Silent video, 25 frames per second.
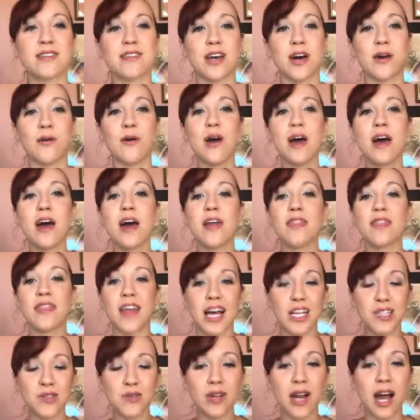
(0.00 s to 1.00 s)
So
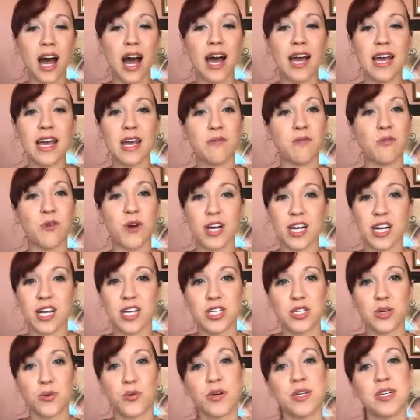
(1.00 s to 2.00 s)
that's what I am
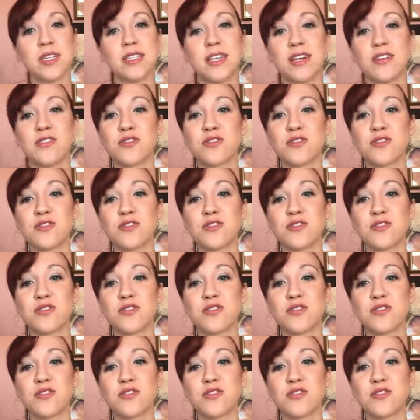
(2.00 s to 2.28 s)
working towards.